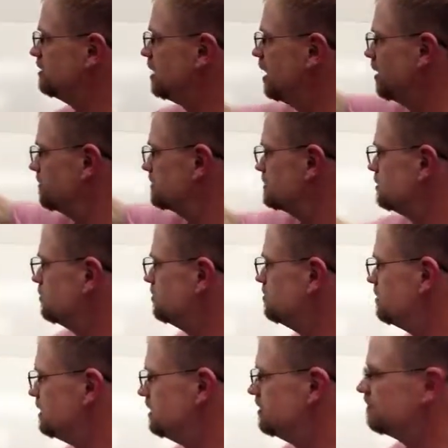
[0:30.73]
The opposite
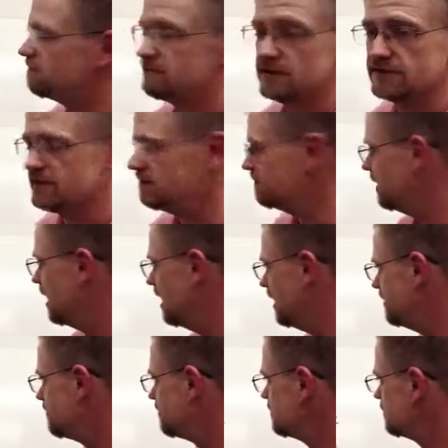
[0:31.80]
would be
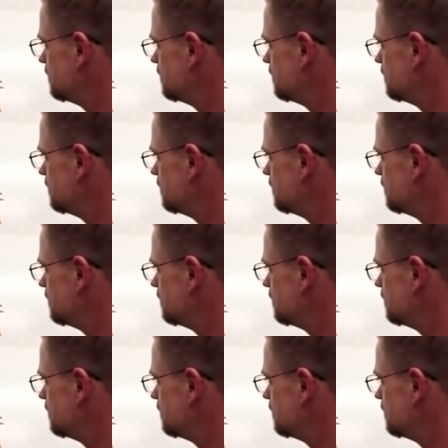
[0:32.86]
55